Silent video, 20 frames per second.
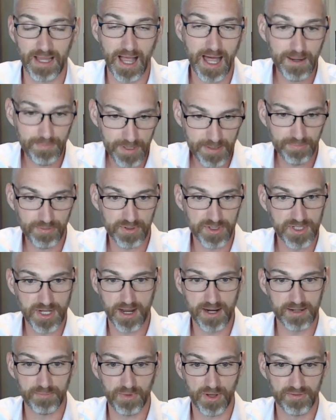A lot of people are
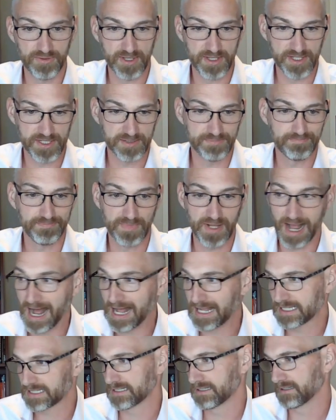talking about this
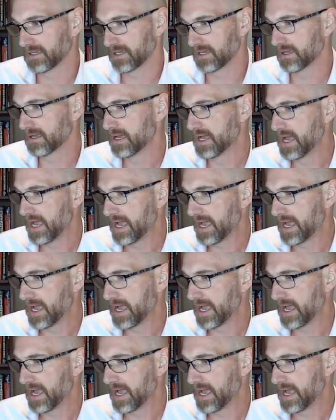constantly.